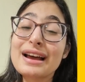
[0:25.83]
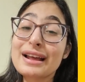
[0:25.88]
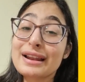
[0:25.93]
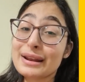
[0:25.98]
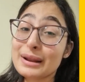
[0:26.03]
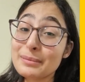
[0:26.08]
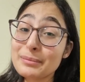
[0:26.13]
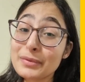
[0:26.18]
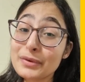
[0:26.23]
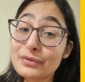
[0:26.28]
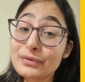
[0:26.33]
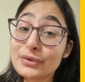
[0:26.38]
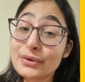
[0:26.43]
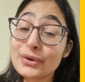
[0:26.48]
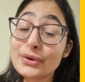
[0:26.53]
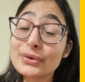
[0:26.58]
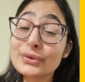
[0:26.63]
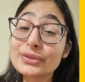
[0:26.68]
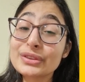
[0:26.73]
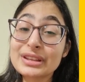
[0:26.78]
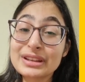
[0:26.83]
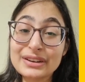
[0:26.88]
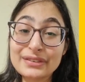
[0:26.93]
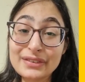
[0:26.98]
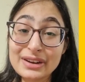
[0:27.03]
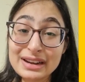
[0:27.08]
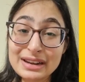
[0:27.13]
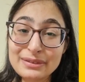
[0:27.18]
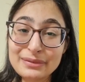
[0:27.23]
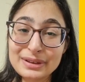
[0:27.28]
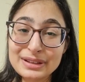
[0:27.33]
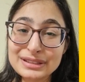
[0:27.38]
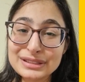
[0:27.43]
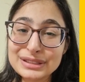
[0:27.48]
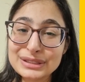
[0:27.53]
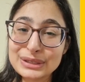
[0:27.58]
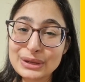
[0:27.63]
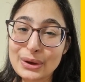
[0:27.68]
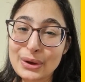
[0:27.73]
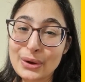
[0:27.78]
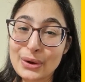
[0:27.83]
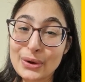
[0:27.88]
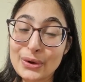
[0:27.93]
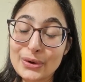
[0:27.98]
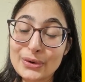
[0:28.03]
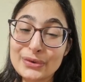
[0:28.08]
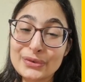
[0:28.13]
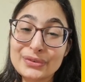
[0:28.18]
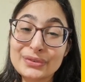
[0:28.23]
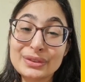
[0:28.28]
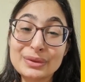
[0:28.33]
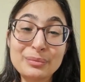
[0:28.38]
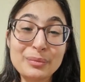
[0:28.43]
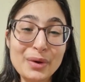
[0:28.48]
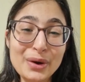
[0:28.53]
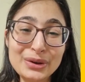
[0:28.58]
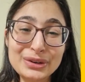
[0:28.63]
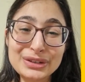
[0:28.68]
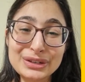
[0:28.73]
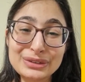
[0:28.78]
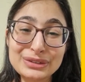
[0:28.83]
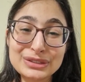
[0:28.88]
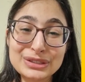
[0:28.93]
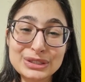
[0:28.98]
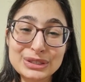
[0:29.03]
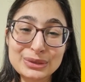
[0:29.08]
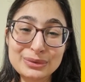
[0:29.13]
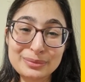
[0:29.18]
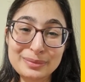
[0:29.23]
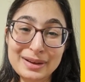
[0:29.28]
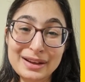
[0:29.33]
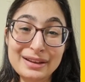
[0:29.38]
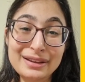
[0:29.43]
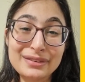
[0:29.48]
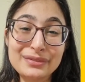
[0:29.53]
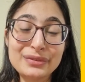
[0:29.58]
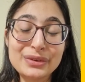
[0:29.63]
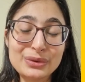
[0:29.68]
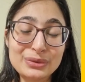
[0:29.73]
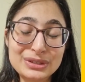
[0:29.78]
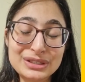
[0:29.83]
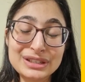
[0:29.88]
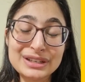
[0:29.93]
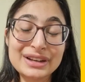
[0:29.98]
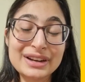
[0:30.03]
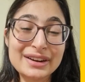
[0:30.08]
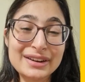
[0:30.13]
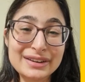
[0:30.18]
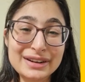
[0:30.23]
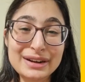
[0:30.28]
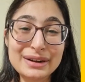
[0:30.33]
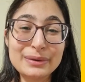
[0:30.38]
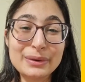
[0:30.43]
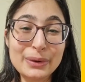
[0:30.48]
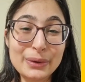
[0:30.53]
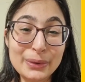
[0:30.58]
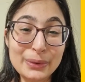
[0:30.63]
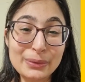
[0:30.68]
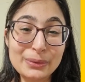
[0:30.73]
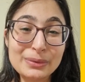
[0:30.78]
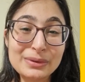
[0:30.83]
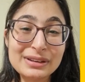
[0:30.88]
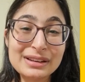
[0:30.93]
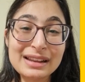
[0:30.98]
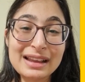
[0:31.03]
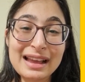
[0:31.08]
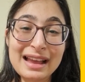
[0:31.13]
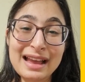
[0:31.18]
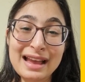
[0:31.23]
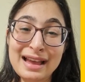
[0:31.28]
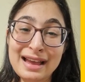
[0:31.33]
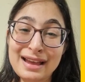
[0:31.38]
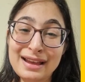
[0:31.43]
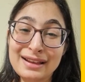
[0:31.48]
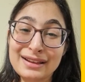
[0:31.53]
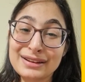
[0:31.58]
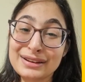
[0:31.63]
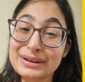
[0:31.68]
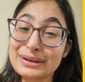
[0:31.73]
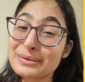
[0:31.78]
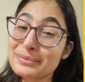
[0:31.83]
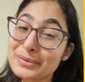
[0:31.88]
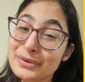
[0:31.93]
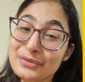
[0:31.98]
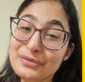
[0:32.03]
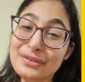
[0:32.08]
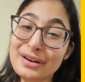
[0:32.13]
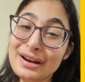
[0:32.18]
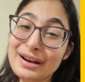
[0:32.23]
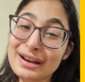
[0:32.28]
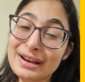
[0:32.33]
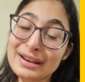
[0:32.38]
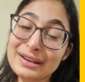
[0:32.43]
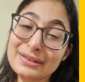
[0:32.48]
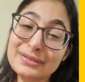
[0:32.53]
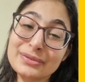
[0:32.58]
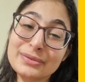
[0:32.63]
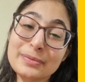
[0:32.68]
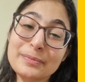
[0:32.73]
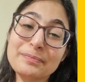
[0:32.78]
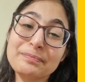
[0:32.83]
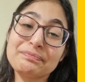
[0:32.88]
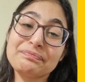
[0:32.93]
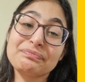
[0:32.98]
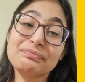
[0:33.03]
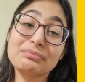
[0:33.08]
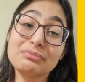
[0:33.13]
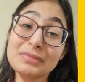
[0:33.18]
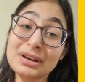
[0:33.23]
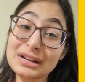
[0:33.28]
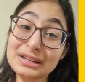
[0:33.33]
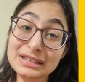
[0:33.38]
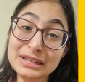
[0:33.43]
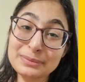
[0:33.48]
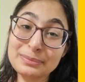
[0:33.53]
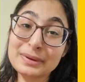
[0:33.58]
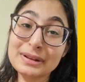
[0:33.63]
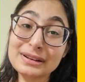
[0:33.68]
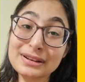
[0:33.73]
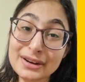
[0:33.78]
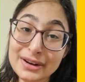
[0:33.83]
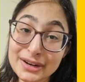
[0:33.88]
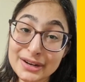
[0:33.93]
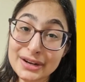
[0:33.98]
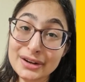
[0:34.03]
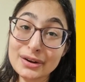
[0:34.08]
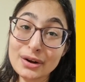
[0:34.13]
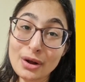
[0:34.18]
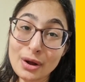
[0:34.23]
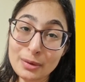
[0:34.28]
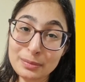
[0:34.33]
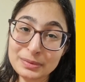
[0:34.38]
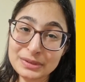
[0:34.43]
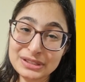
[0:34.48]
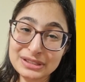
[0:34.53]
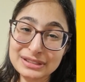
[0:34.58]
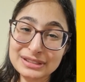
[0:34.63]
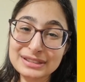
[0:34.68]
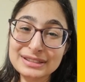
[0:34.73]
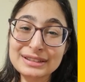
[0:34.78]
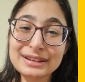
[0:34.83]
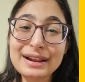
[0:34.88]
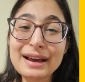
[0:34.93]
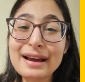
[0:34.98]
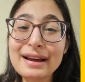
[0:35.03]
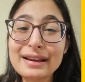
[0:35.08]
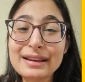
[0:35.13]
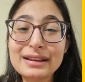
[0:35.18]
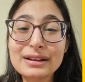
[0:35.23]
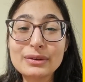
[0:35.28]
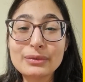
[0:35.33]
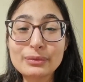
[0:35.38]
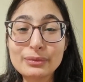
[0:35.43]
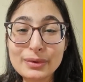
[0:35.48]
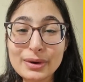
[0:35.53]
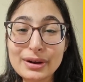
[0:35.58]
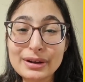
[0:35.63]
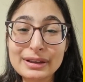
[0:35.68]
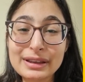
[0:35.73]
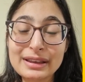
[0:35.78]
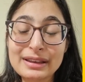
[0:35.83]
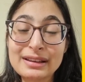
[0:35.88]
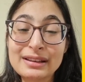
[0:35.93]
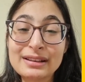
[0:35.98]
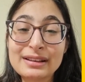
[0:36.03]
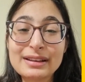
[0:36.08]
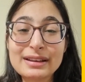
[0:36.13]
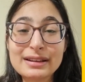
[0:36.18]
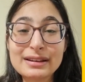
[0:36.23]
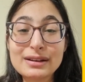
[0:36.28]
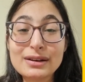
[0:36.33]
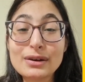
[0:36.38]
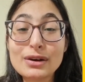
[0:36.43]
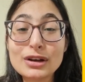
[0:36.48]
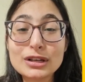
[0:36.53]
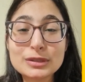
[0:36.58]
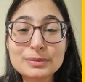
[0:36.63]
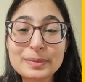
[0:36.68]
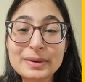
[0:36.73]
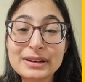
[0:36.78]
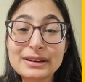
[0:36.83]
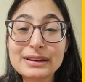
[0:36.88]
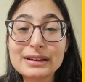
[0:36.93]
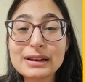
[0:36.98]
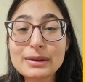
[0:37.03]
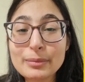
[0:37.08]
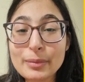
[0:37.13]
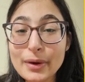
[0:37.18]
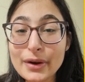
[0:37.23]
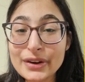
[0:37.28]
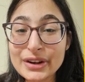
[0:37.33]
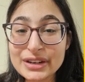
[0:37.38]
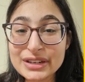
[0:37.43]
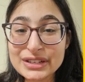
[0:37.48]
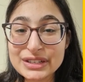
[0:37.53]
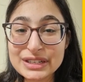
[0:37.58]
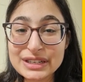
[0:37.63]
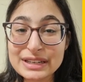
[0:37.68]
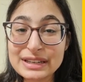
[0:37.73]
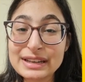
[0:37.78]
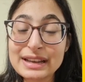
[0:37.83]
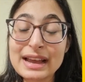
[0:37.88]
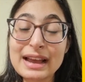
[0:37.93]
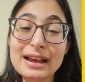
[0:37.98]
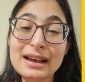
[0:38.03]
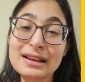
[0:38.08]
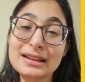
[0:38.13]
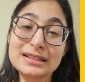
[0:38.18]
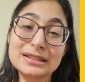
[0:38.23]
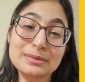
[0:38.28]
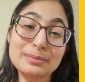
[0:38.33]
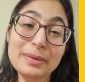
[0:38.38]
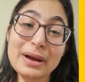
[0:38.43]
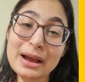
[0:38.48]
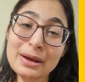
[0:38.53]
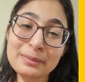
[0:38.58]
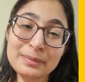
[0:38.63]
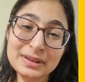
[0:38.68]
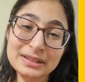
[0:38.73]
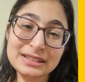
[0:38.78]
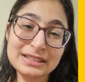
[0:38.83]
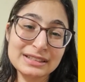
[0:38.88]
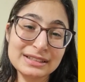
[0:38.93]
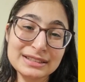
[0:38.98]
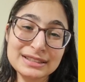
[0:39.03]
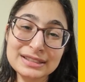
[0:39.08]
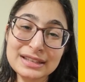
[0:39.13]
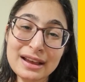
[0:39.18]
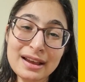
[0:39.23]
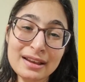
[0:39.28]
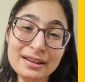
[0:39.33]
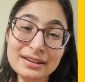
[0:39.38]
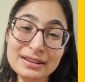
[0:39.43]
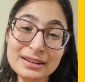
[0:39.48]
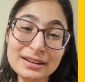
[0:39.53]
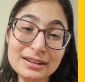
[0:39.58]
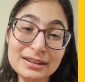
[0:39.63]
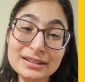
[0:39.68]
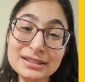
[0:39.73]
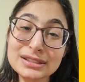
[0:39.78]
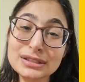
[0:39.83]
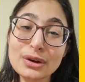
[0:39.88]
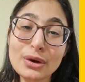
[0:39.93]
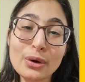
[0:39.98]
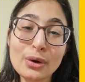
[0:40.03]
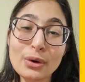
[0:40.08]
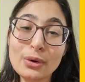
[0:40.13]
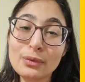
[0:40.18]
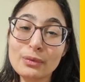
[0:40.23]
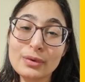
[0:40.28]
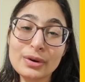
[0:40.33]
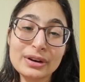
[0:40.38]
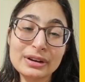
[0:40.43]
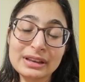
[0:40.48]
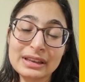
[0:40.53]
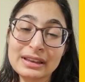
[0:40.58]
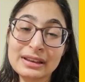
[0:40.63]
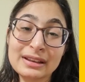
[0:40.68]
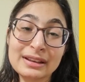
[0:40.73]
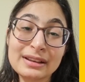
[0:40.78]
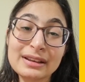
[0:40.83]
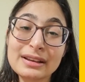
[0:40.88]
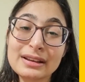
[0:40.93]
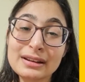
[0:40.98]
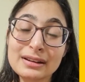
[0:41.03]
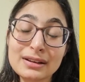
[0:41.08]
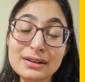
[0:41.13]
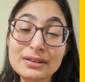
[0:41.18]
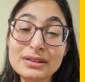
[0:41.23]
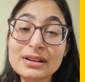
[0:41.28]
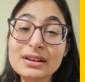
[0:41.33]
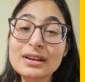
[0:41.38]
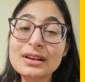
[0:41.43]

Number four, the relevance of the modules to my future career goal. And number five, multiple career options like working in a hospital laboratory as a biomedical scientist or working in a